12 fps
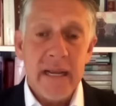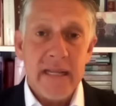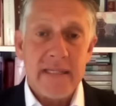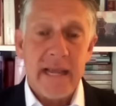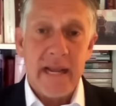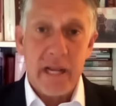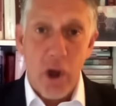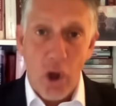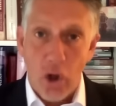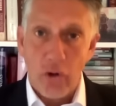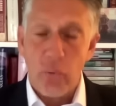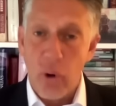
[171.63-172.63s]
It's getting
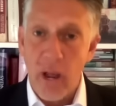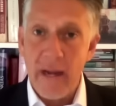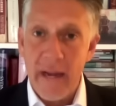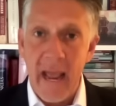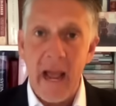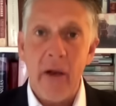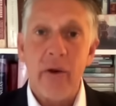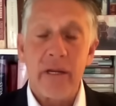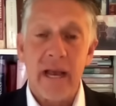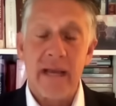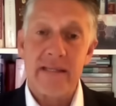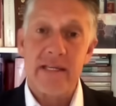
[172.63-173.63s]
hot right now in
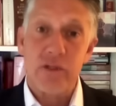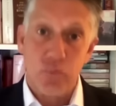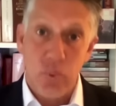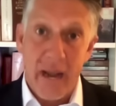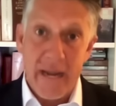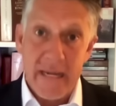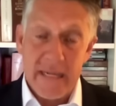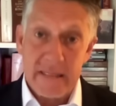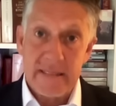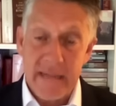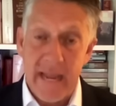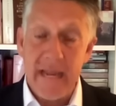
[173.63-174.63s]
Gaza. It's raining
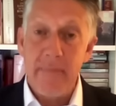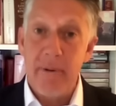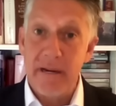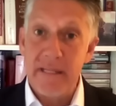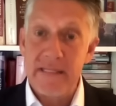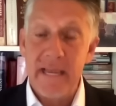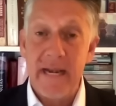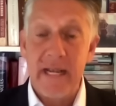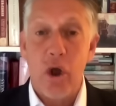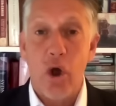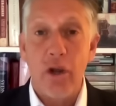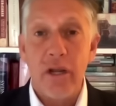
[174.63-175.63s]
today, but it's
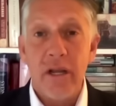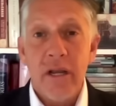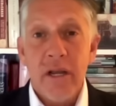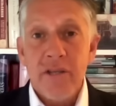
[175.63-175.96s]
getting hot.